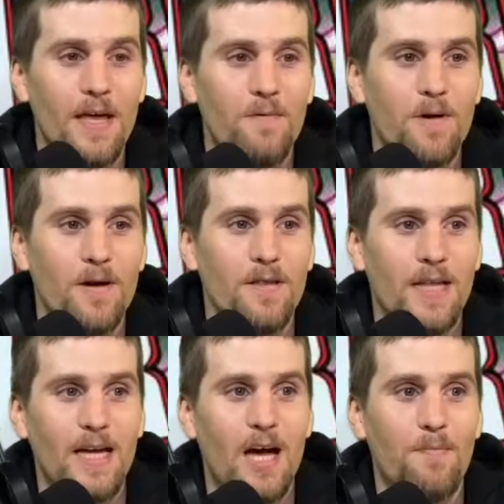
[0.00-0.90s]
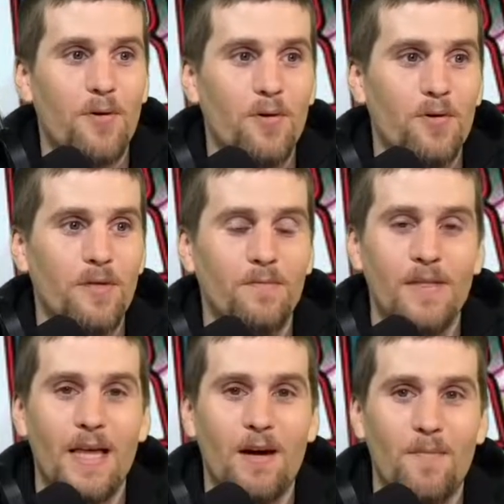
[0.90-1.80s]
were. They got pulled when
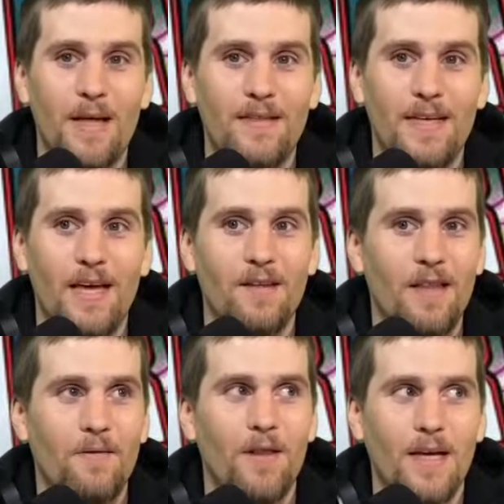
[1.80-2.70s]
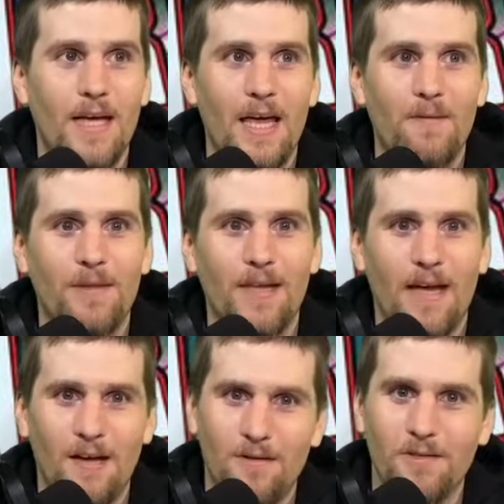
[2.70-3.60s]
they all met together. They were like, hey, what the
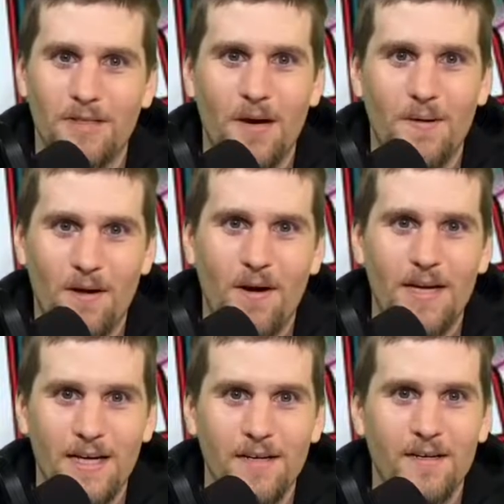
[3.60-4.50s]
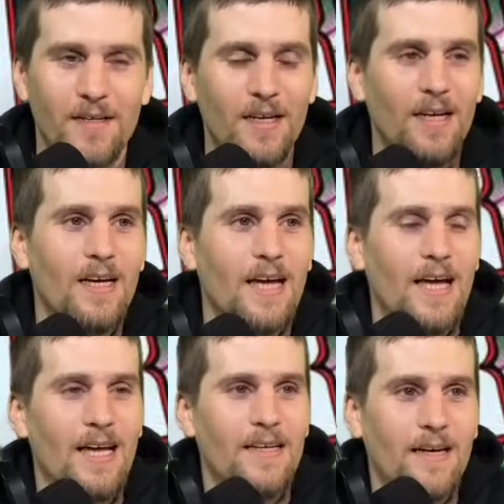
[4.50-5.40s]
hell is going on here?
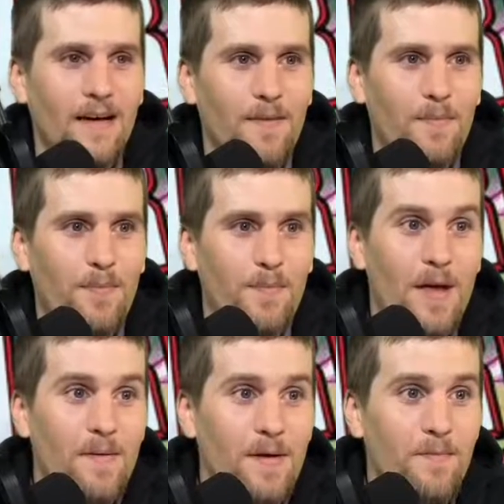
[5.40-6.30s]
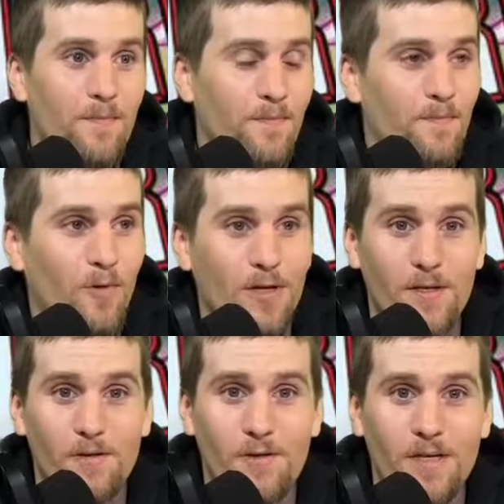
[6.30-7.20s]
And maybe weren't
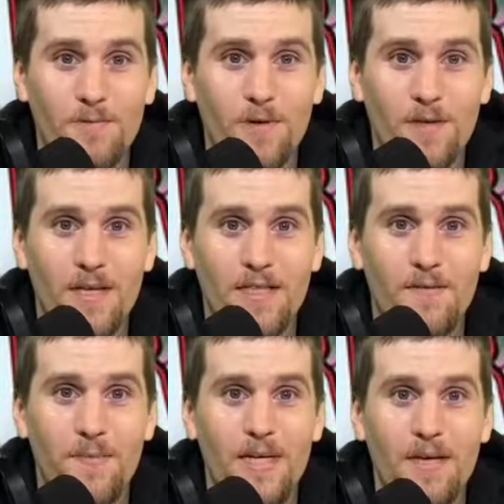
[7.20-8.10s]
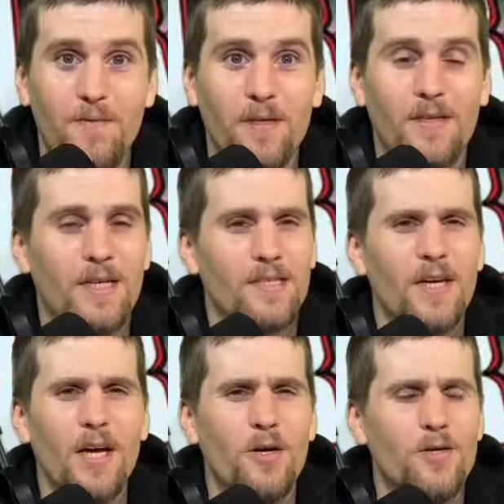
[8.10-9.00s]
so trustworthy to begin with, because
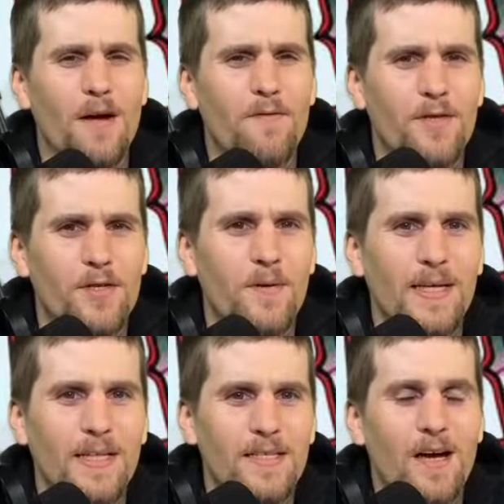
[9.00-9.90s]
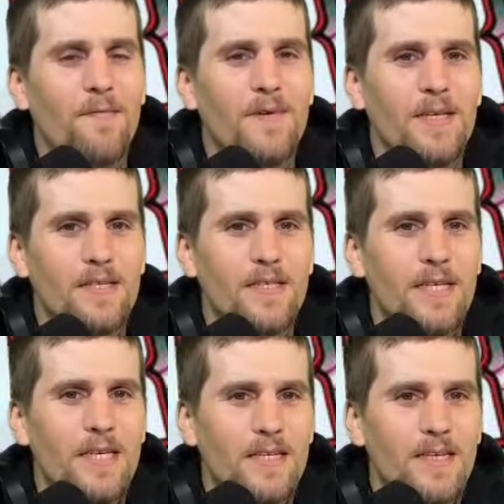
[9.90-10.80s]
who's ever doing this
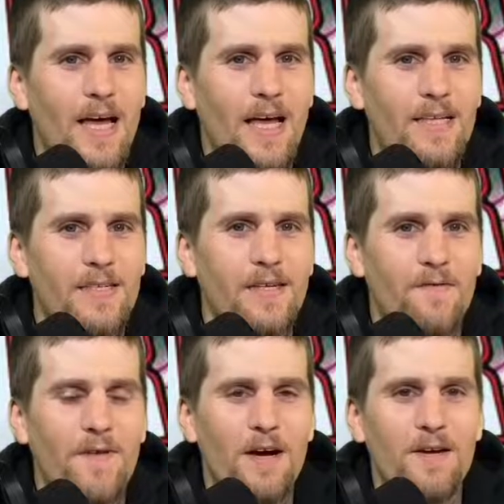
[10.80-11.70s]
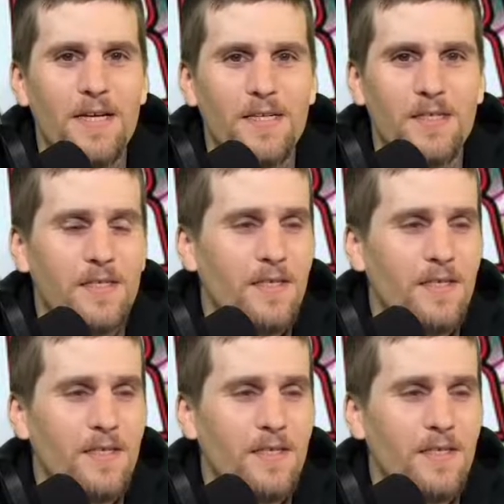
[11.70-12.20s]
obviously has a nefarious